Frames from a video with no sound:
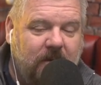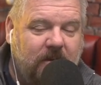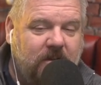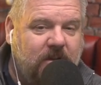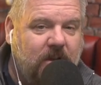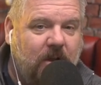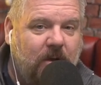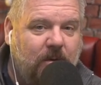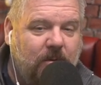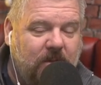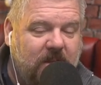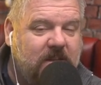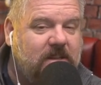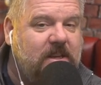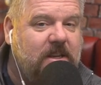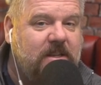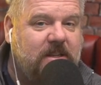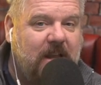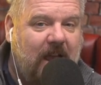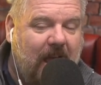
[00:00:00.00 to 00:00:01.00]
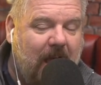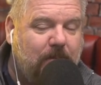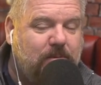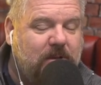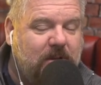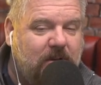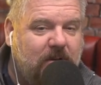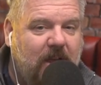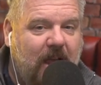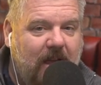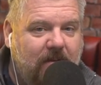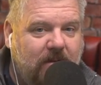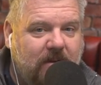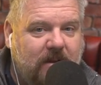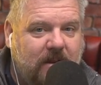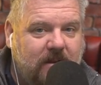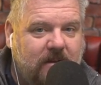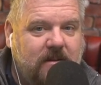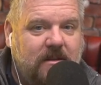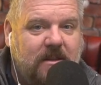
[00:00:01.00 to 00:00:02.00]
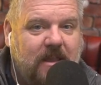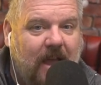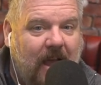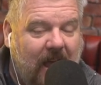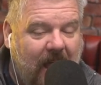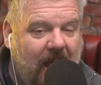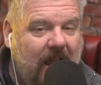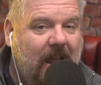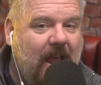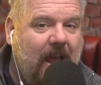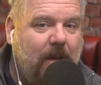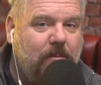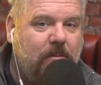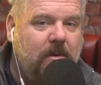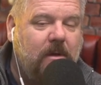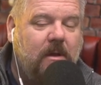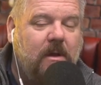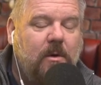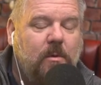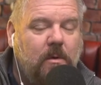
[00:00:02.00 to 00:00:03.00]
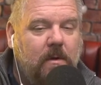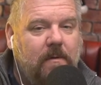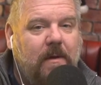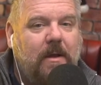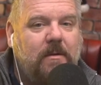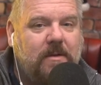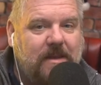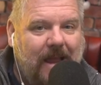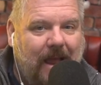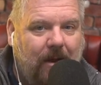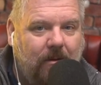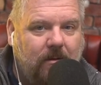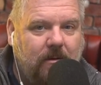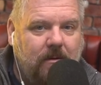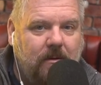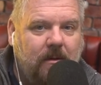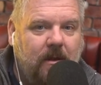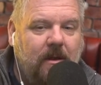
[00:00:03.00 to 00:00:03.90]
So this is absolute evidence that I am, without doubt,